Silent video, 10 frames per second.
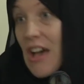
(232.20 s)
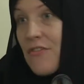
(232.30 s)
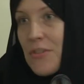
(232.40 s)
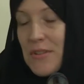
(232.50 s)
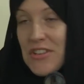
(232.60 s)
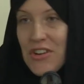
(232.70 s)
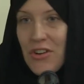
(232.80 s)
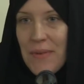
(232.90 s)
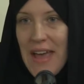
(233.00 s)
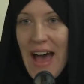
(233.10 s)
Of the
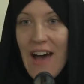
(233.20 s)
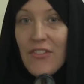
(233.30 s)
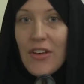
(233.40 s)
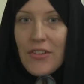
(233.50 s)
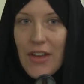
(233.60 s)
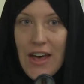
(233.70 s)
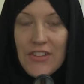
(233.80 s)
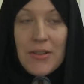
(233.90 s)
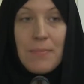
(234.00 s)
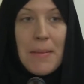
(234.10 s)
material we have,
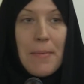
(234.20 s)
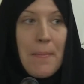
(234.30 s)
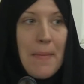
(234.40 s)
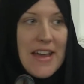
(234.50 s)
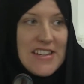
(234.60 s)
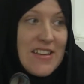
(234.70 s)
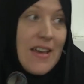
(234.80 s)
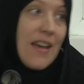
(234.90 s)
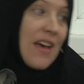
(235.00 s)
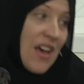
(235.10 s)
some people might
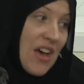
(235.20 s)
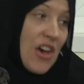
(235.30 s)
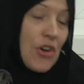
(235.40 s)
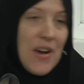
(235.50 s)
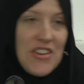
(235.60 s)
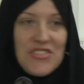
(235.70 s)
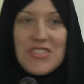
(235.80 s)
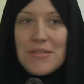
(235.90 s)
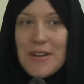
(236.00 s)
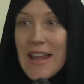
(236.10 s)

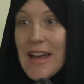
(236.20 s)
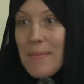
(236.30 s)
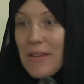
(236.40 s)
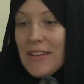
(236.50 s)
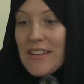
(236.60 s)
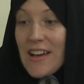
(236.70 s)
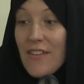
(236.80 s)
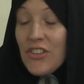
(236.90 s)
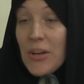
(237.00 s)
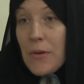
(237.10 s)
question the reliability
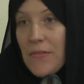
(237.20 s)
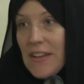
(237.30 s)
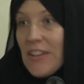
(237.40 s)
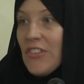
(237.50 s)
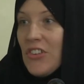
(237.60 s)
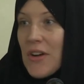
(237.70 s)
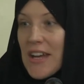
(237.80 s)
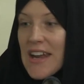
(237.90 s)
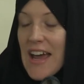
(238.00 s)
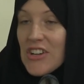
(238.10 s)
of some of it. So
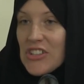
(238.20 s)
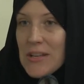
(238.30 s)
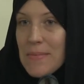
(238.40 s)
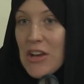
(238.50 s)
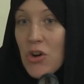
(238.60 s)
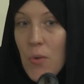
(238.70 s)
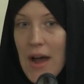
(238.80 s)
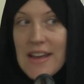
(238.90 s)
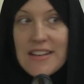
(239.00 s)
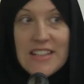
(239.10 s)
it can actually be
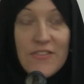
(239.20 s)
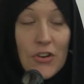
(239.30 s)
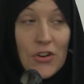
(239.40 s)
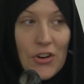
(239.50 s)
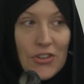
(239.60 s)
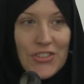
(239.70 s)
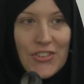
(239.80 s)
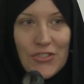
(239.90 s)
quite difficult